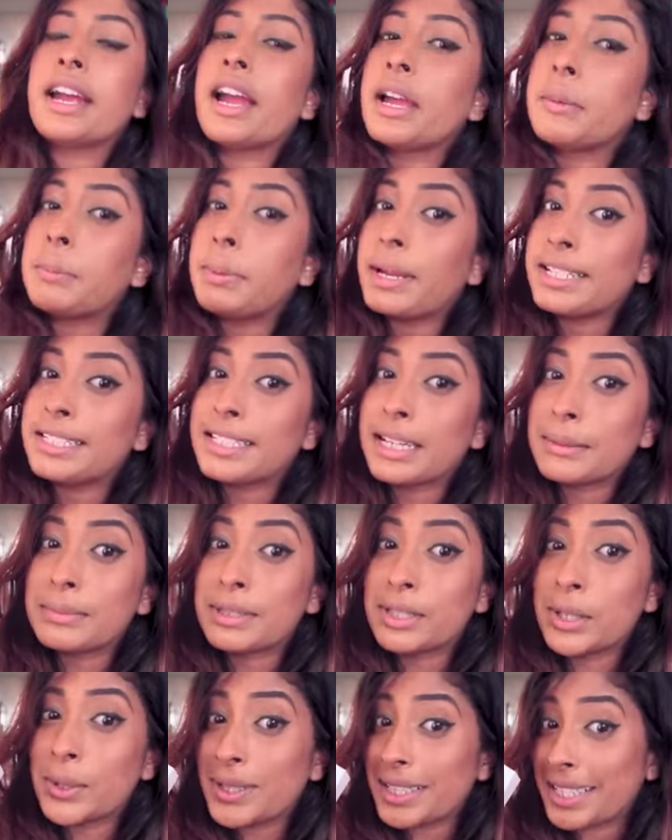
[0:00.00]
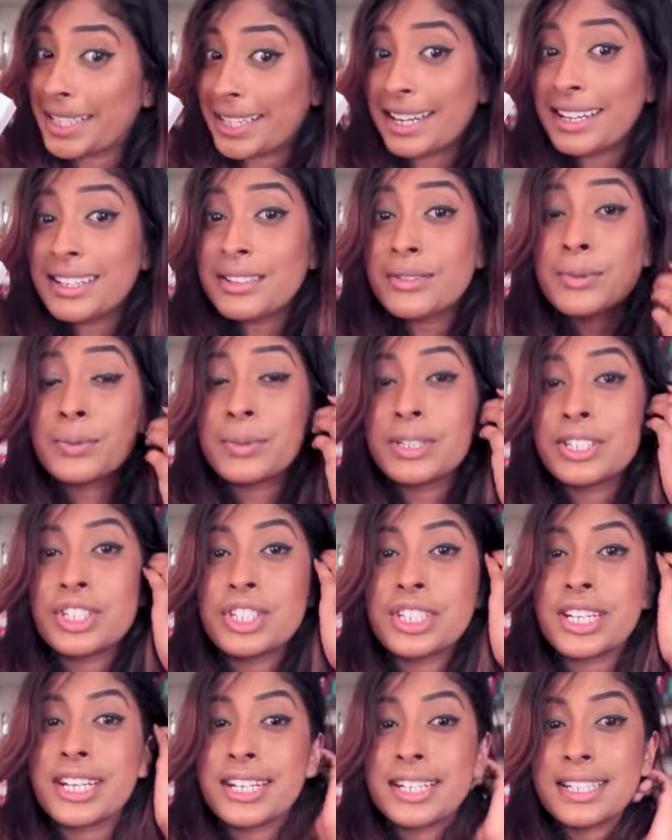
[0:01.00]
I picked up Lolita, which
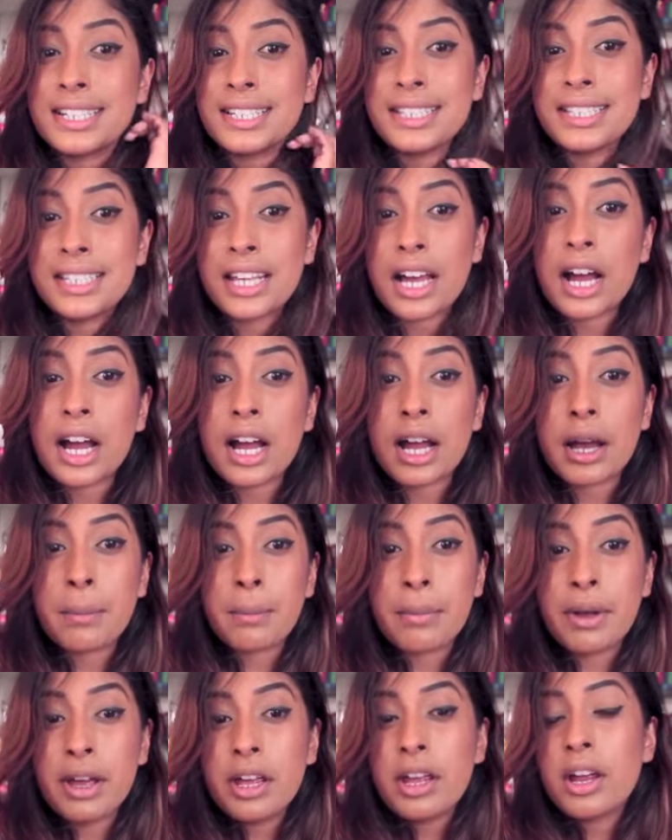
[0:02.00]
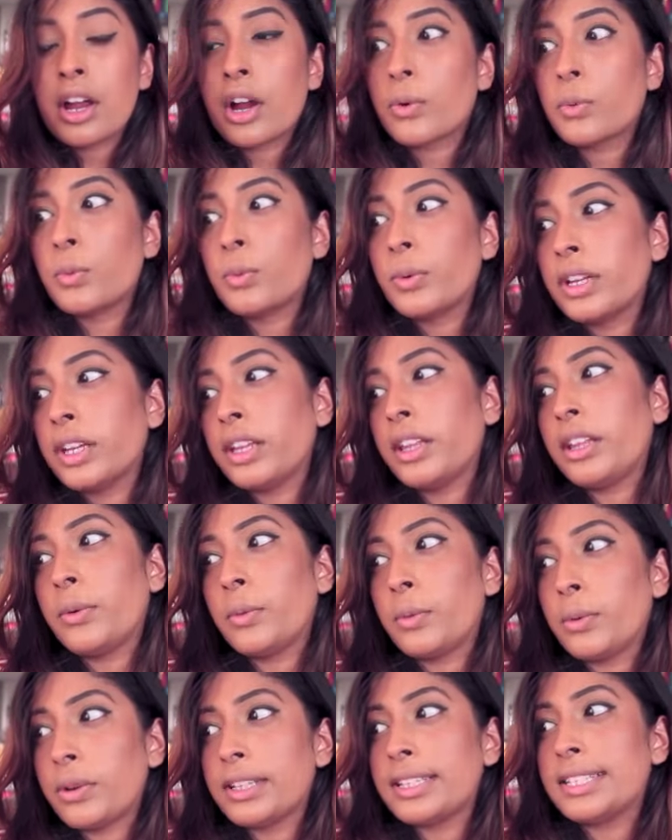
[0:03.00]
is a
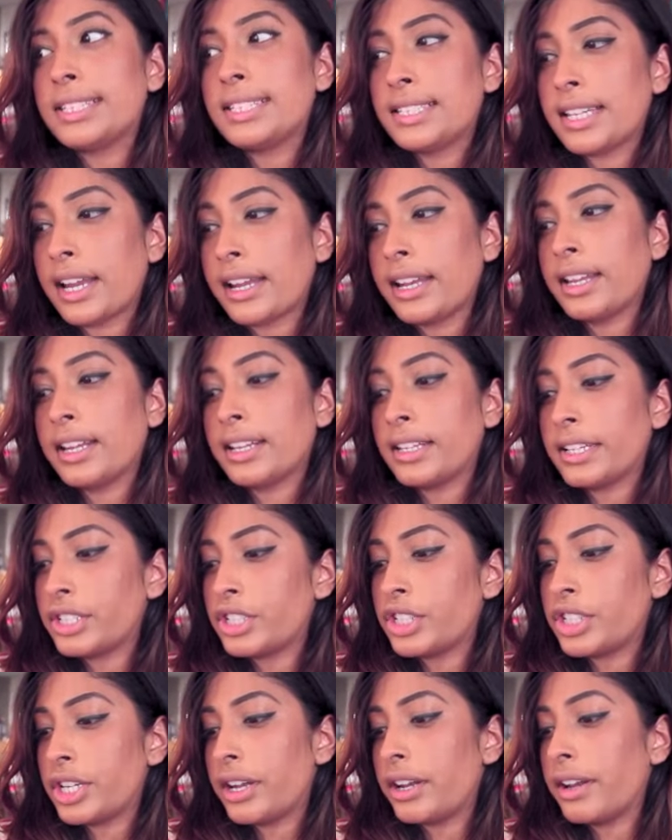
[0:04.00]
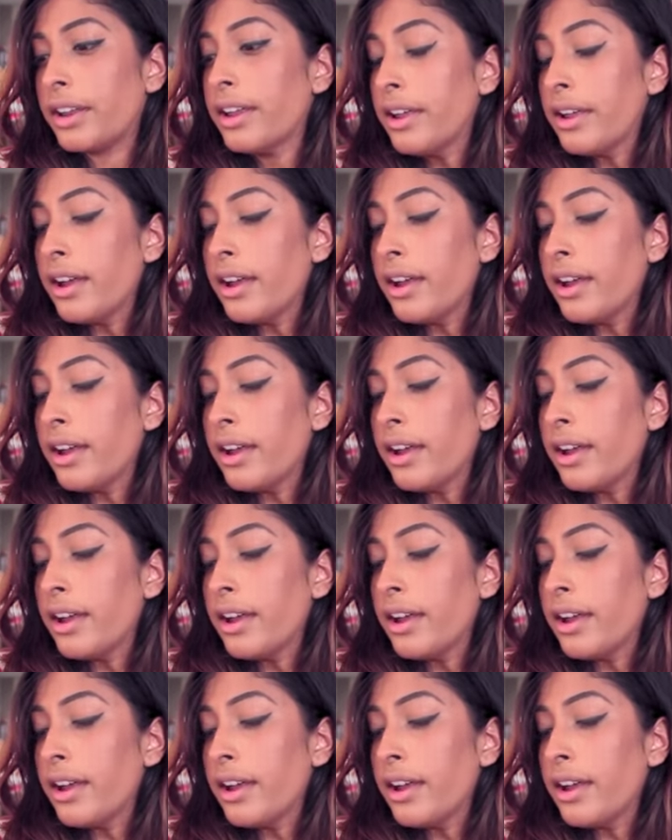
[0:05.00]
really stunning edition.